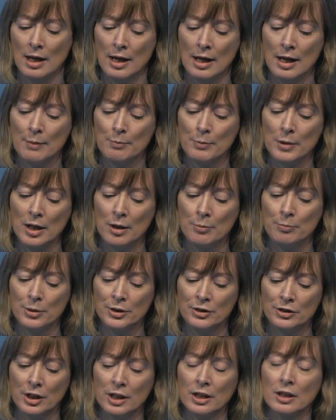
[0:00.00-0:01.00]
In
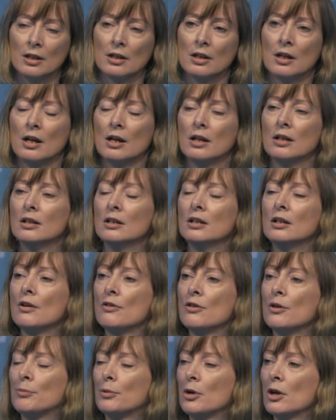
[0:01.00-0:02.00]
particular,
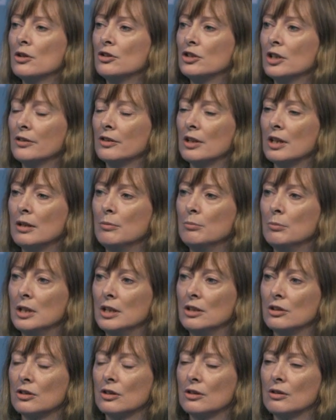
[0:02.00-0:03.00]
the project that he
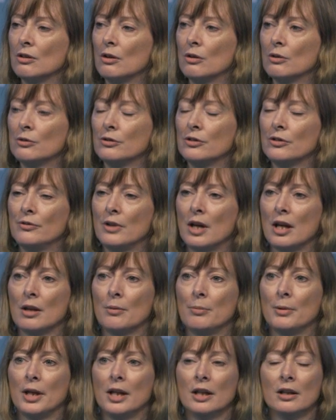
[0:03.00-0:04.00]
mentioned on
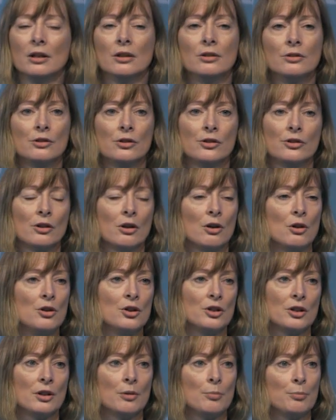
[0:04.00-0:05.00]
developing
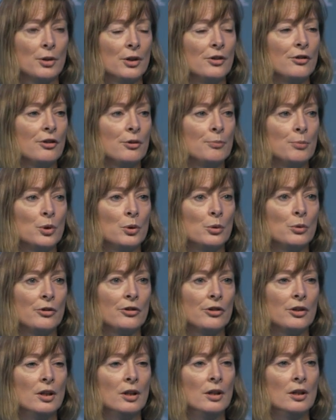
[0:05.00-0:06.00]
disclosure
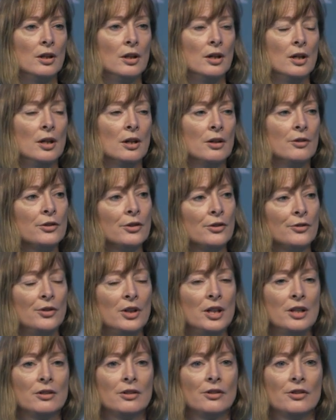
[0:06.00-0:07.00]
principles. Because it's
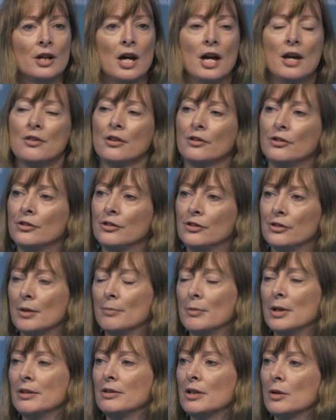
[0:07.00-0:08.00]
fair to say this is
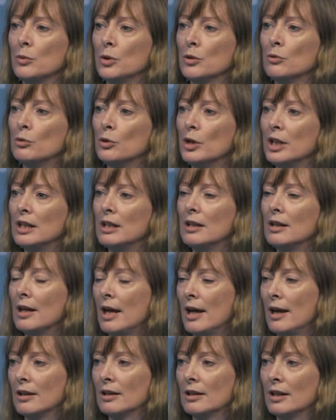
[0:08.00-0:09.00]
something that we really
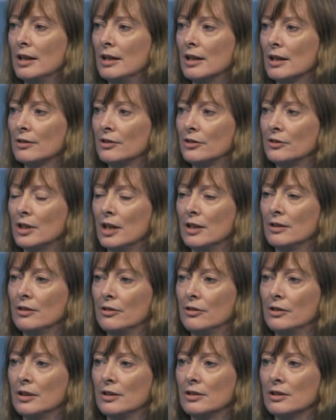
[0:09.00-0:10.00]
lack in our standard
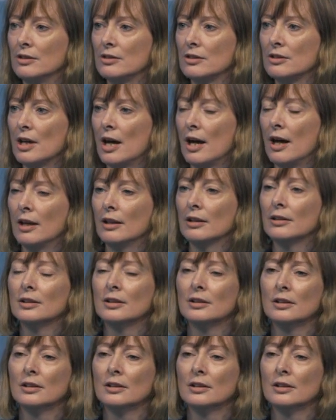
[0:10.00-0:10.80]
setting today.